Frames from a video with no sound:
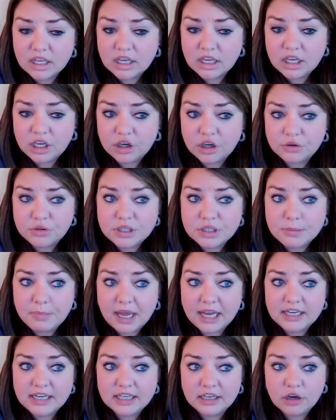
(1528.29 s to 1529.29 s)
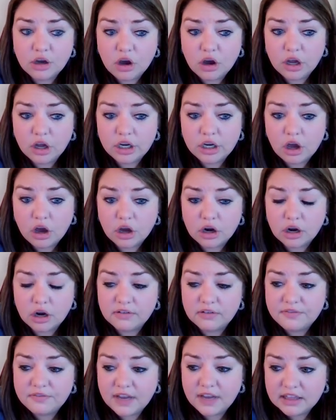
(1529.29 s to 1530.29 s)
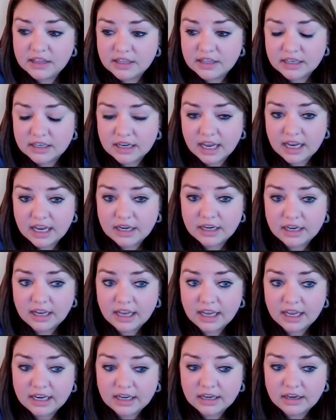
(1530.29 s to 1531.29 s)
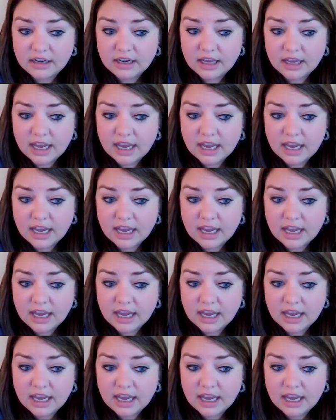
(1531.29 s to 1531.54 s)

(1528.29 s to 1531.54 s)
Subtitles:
depending on our faith and